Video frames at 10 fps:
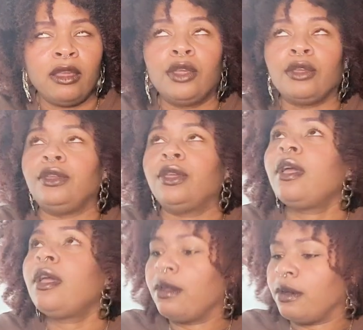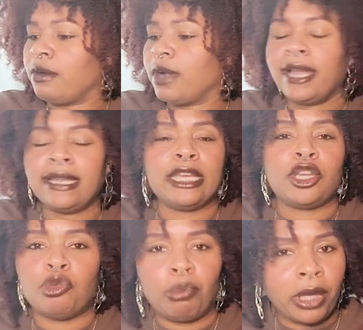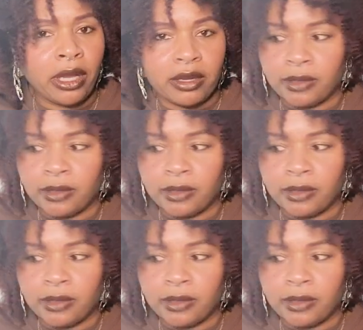girl, I need to do better.